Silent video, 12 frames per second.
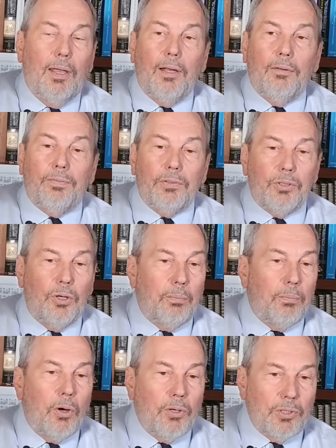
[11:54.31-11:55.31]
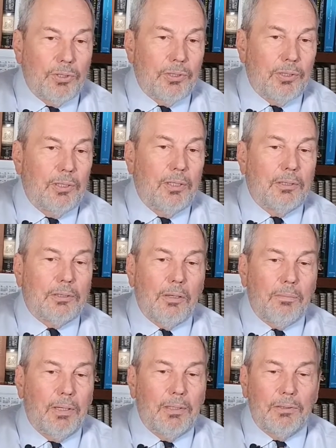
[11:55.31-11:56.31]
And if it's an emergency and
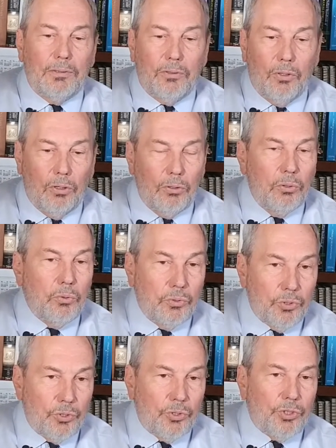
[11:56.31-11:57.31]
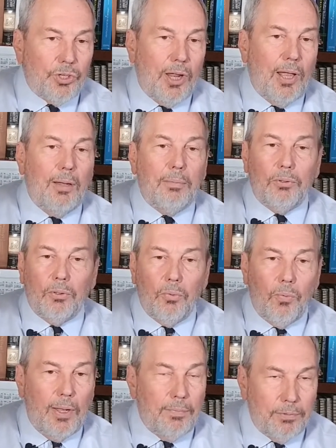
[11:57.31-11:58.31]
somebody's going to lose their job and
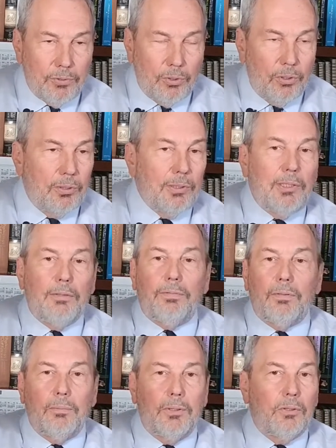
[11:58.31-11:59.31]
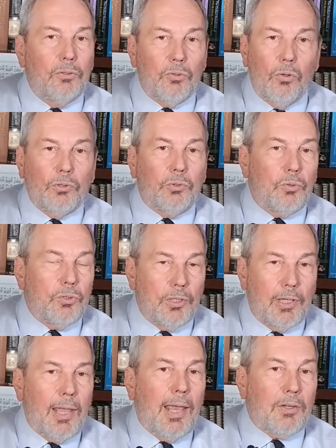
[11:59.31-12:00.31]
their wife is going to leave them and there's all
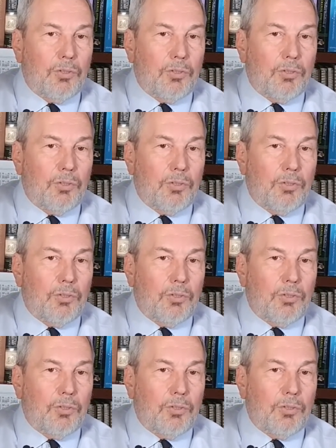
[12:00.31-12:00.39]
sorts of